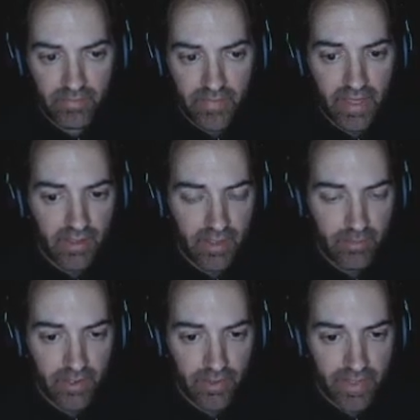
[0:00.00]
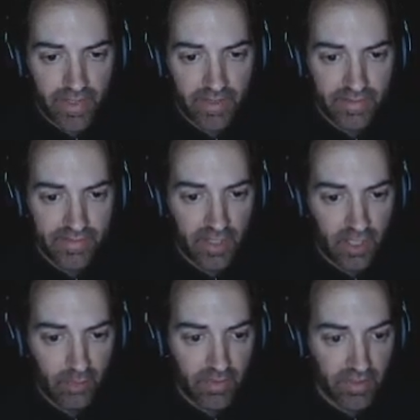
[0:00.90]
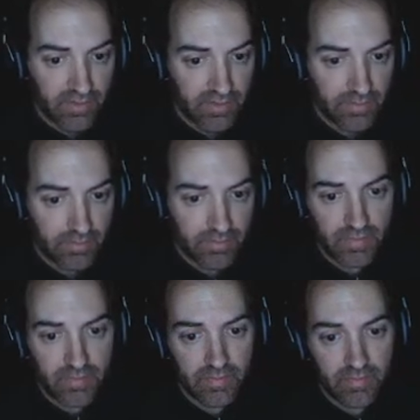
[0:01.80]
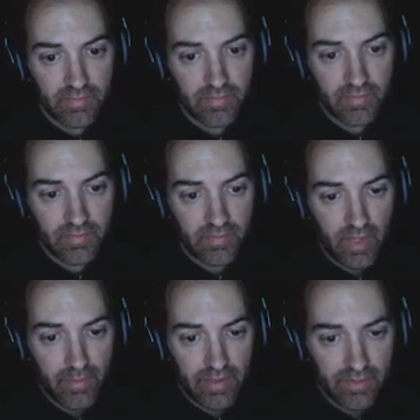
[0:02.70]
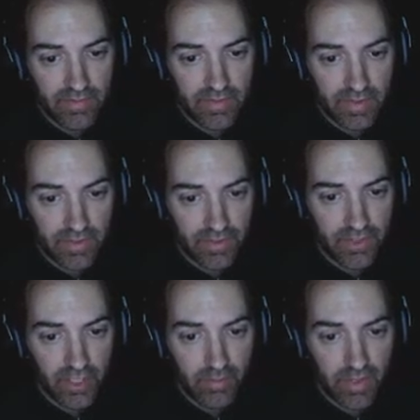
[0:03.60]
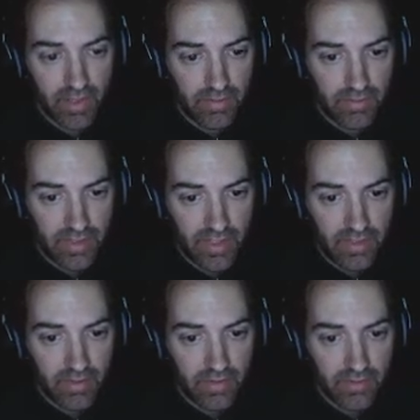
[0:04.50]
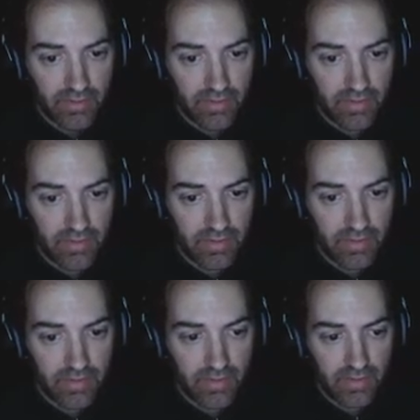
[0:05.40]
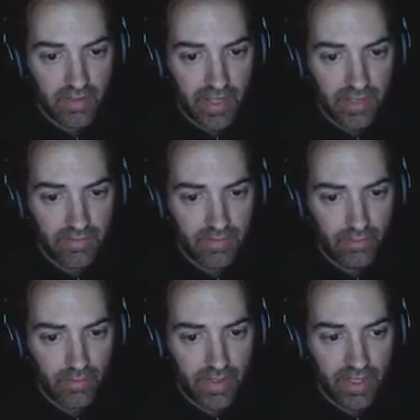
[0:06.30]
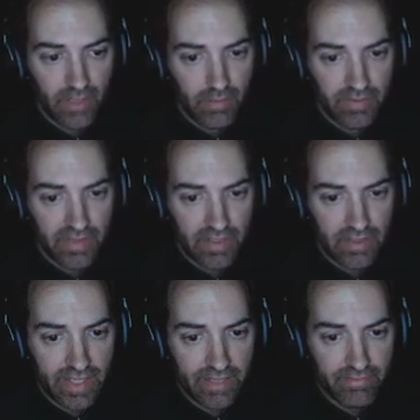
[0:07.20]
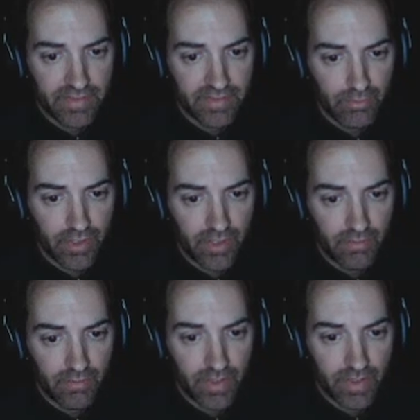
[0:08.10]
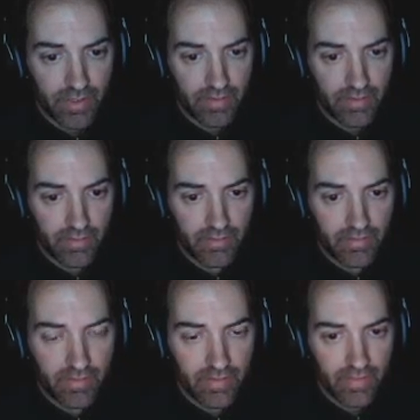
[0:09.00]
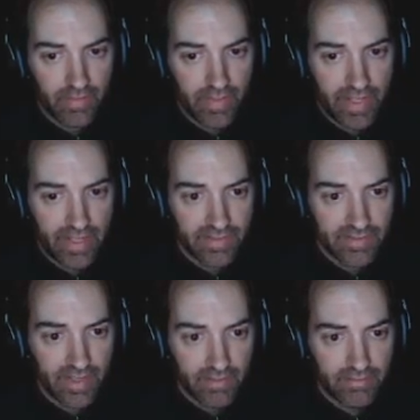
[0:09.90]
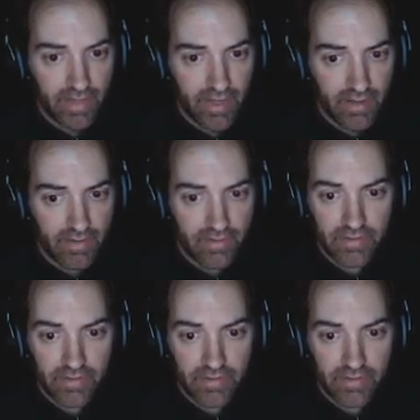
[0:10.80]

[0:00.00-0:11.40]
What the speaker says: Yeah, I'm going to go ahead and escape because I might lose leadership, but I don't need to lose... I don't know why I'm losing life as I'm trying to run. That is not fair.